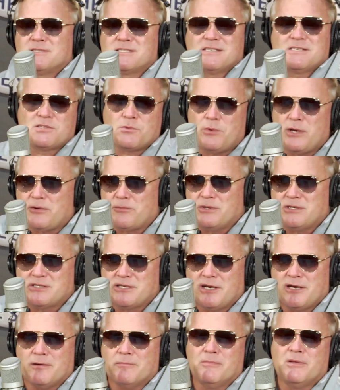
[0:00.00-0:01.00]
Is this the week we
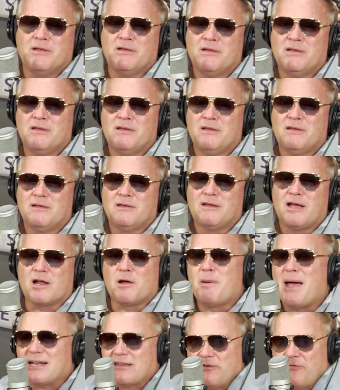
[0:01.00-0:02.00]
see him? I
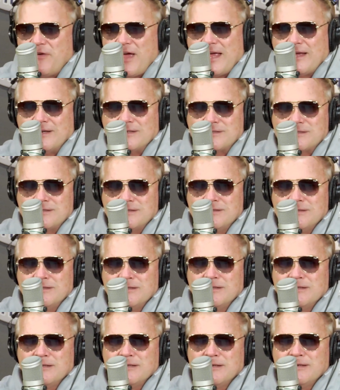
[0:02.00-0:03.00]
go back to Vegas.
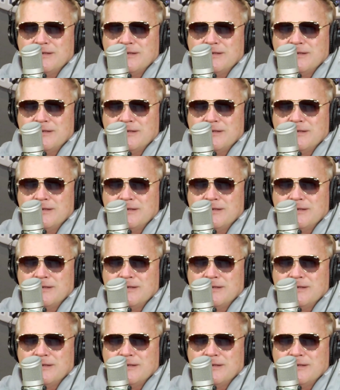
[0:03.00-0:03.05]
Mm-hmm.